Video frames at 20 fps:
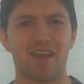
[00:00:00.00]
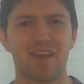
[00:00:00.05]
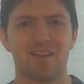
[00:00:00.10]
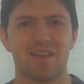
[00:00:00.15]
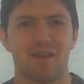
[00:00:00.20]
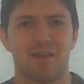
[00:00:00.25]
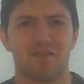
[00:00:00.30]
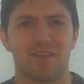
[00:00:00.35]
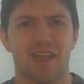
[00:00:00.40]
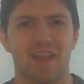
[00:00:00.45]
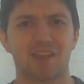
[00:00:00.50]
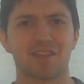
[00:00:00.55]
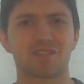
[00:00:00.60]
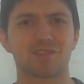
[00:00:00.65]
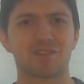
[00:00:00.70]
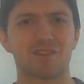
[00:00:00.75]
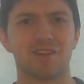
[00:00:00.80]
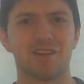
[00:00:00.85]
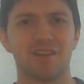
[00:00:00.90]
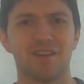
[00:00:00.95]
now have
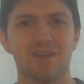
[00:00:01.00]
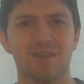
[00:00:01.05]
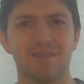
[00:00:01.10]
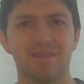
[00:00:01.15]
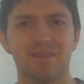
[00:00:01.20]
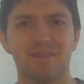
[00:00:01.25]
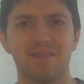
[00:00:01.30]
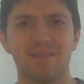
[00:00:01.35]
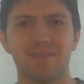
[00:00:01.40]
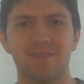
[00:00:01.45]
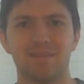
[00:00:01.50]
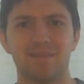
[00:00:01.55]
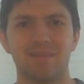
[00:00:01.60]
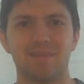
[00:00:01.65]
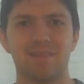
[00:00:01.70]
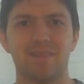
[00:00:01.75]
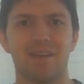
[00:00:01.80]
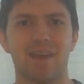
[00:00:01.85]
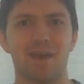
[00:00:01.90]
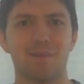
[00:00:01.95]
extra
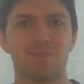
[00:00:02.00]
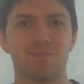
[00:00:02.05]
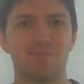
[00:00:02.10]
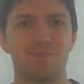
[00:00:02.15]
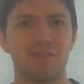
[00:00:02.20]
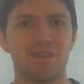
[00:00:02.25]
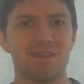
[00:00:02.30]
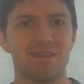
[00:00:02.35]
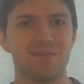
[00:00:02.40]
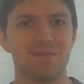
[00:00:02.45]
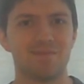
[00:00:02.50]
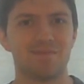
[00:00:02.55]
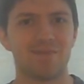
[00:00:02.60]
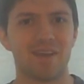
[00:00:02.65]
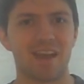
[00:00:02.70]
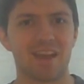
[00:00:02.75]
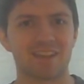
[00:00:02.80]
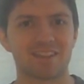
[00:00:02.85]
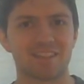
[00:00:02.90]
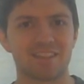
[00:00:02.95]
Hep B
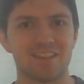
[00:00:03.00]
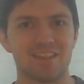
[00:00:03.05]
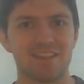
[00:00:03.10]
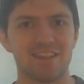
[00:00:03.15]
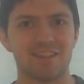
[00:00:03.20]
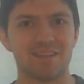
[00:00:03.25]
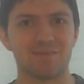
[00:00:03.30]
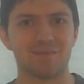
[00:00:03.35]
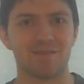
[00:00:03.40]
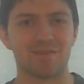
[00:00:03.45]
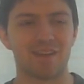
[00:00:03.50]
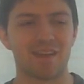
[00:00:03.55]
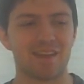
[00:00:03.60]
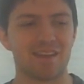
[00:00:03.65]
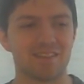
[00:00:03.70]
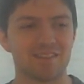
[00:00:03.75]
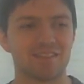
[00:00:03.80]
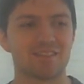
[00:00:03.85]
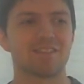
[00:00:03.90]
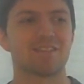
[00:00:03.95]
vaccine in my
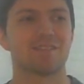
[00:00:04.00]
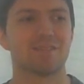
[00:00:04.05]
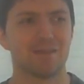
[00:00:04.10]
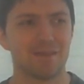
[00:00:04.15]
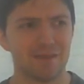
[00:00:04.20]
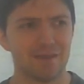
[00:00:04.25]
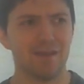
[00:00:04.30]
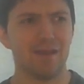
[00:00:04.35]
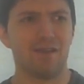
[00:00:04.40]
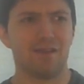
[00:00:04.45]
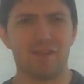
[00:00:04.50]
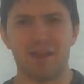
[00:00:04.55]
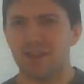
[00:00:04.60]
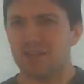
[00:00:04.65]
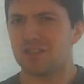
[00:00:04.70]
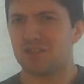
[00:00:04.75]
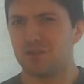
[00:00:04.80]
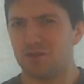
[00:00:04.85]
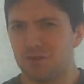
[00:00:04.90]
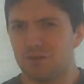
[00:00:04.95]
veins.
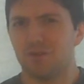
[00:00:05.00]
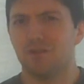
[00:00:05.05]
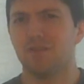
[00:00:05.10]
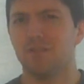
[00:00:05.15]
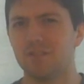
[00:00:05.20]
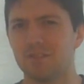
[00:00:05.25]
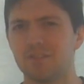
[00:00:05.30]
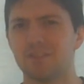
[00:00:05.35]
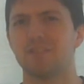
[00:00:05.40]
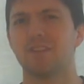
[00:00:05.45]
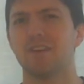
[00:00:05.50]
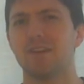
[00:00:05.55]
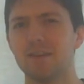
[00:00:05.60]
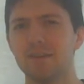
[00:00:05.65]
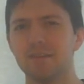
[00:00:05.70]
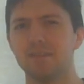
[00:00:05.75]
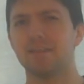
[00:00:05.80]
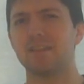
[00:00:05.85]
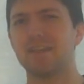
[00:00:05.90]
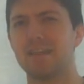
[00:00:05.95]
That's cool,
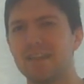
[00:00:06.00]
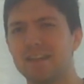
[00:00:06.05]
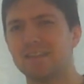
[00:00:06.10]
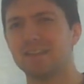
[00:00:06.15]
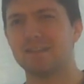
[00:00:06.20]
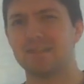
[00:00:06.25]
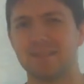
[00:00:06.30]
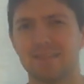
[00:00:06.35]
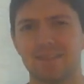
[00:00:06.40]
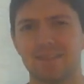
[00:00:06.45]
yeah,